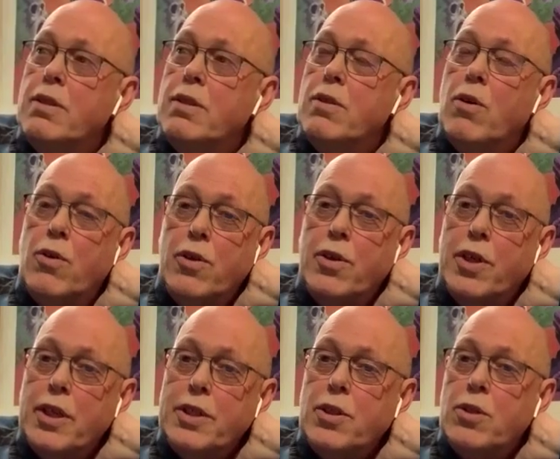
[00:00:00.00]
uh,
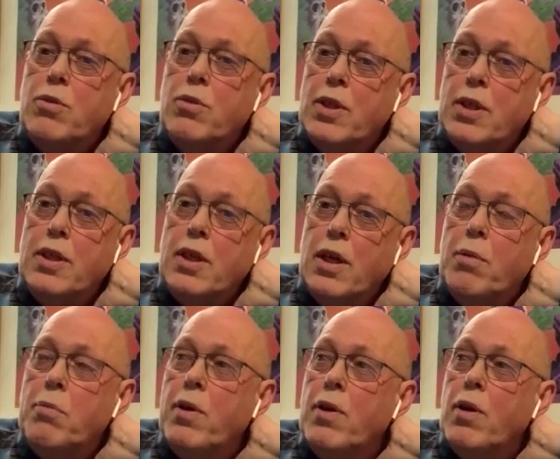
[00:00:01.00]
order. So uh,
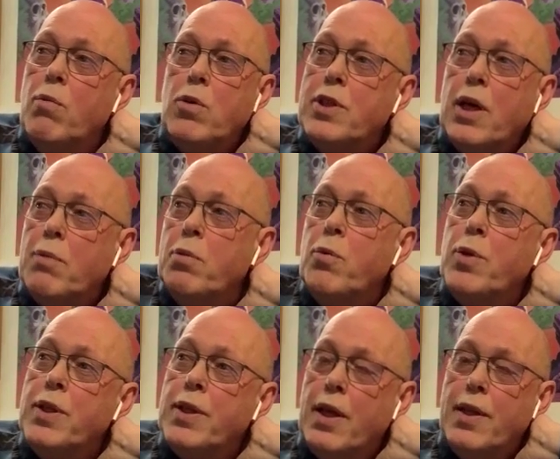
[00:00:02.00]
I'm I was happy
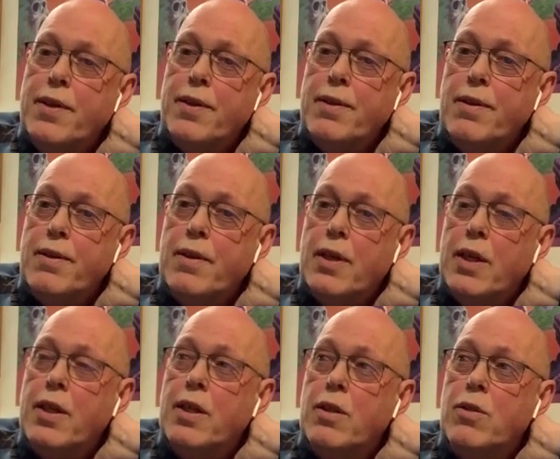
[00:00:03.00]
with that.
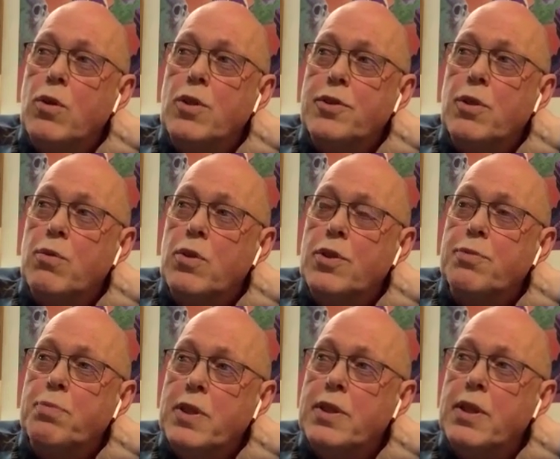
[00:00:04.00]
And it also
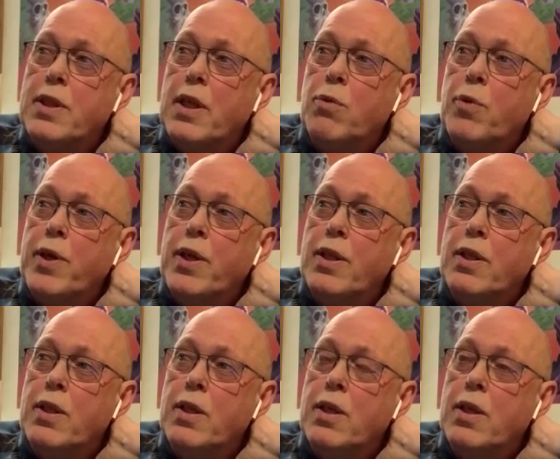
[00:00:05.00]
was printed that way
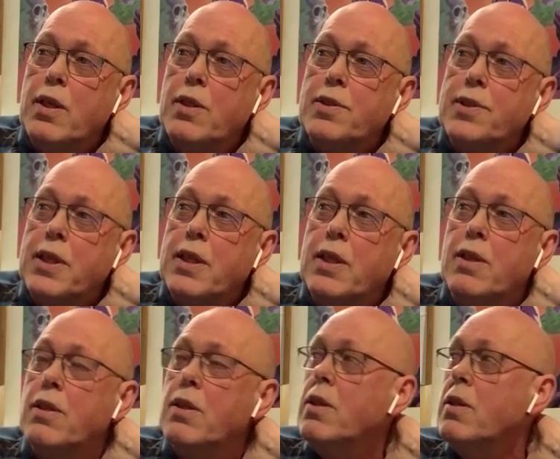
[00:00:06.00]
in the uh,
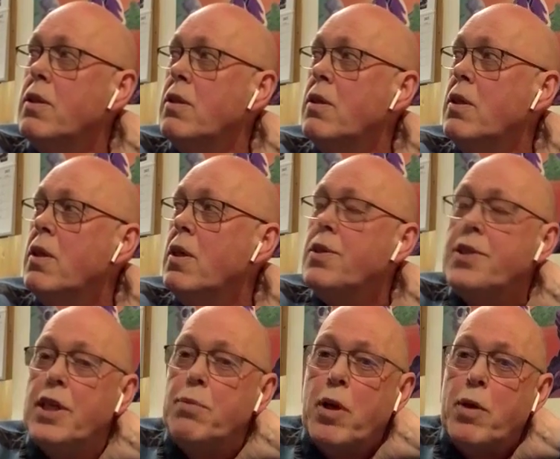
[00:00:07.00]
second uh,
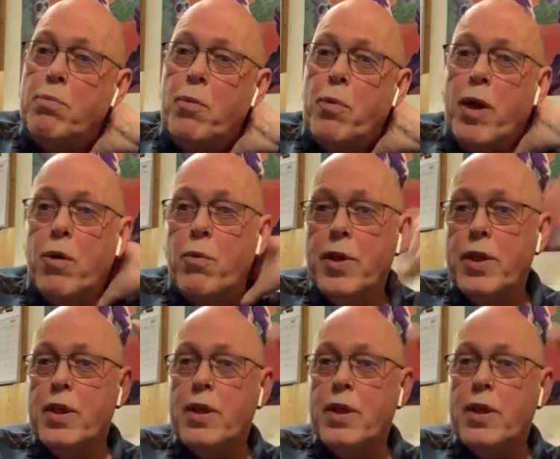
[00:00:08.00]
trade paperback with